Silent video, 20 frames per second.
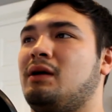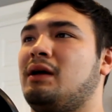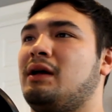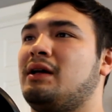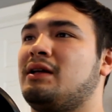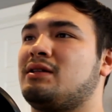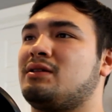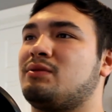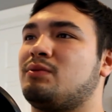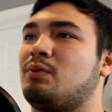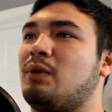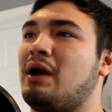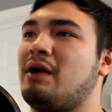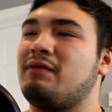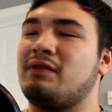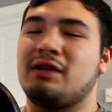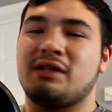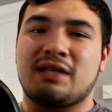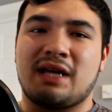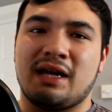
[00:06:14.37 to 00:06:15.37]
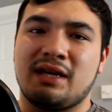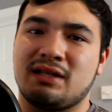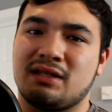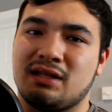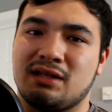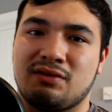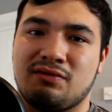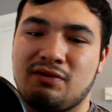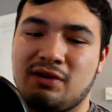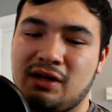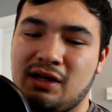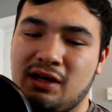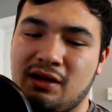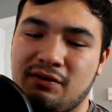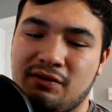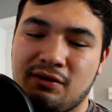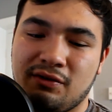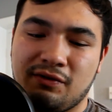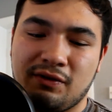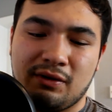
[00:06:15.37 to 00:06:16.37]
it's whatever your taste is, really.
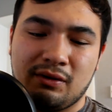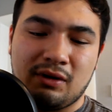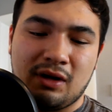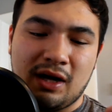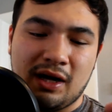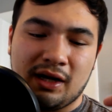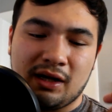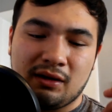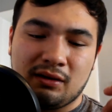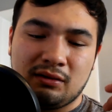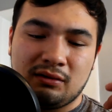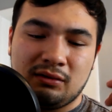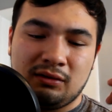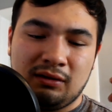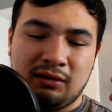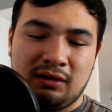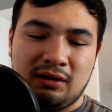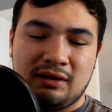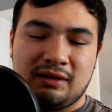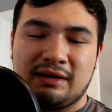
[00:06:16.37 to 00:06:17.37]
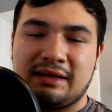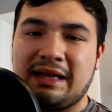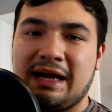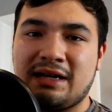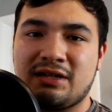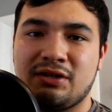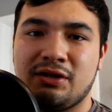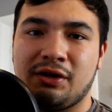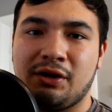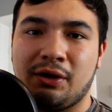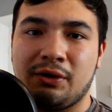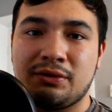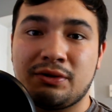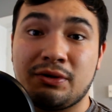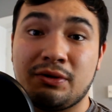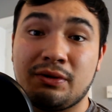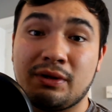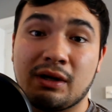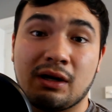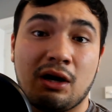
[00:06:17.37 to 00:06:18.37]
If you feel like that's your
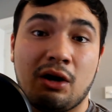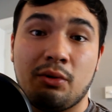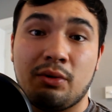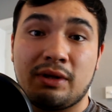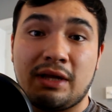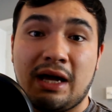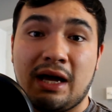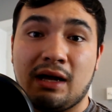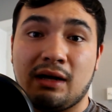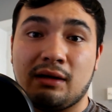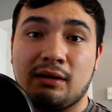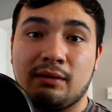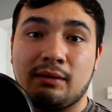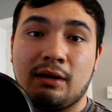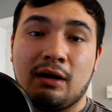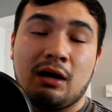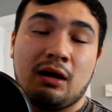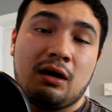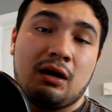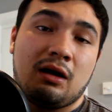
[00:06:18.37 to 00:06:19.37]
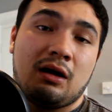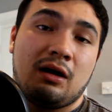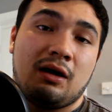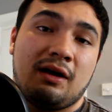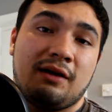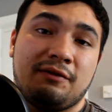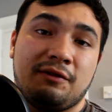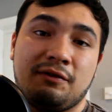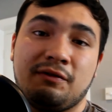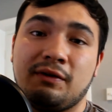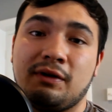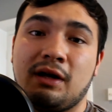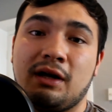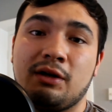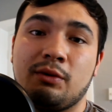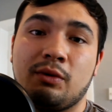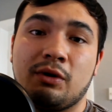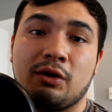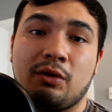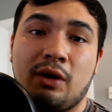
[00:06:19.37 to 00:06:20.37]
go-to, then go with that. If you feel like
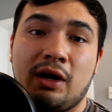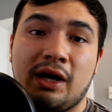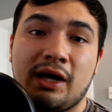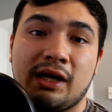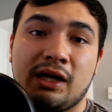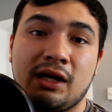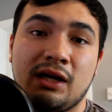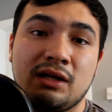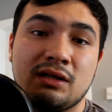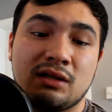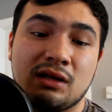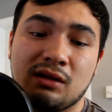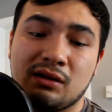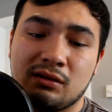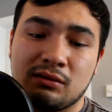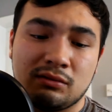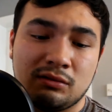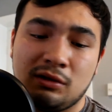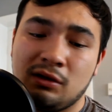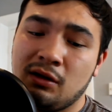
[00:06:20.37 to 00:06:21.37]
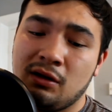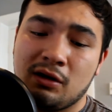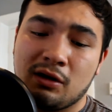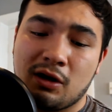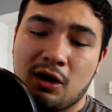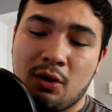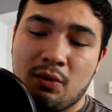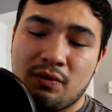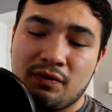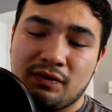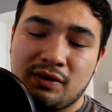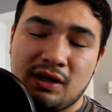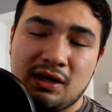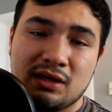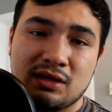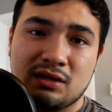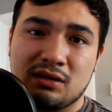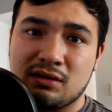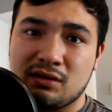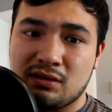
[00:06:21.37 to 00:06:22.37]
you want quieter keys, then go with
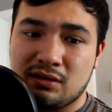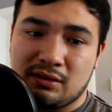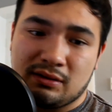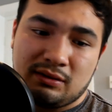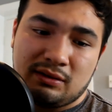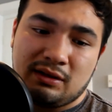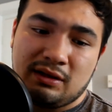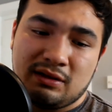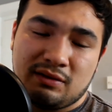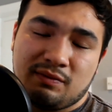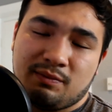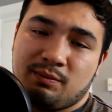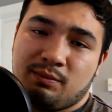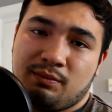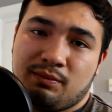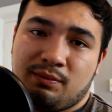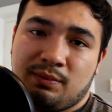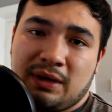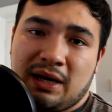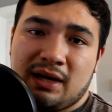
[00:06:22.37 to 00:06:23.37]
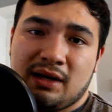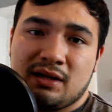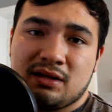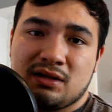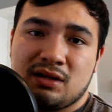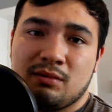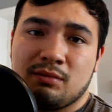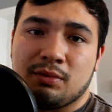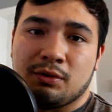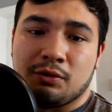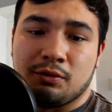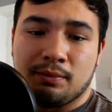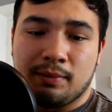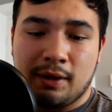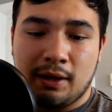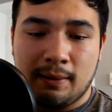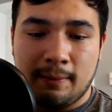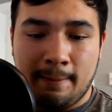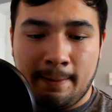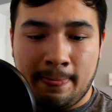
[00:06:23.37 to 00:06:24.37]
this. It's plain and simple.
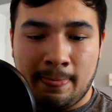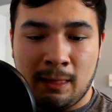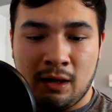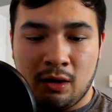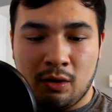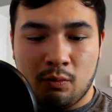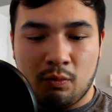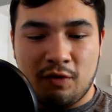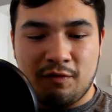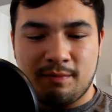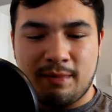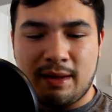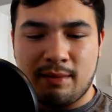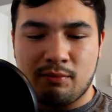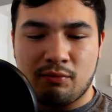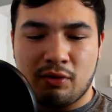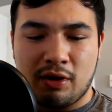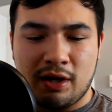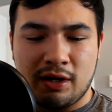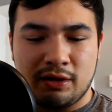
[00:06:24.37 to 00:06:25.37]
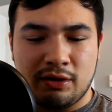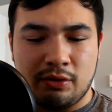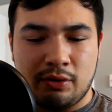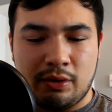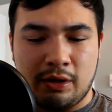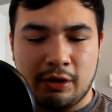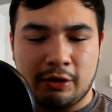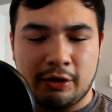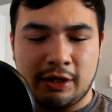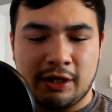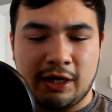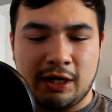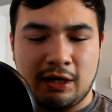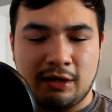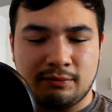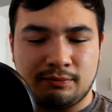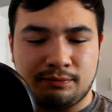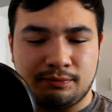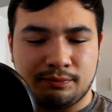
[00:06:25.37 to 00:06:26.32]
But with membrane, you are going to get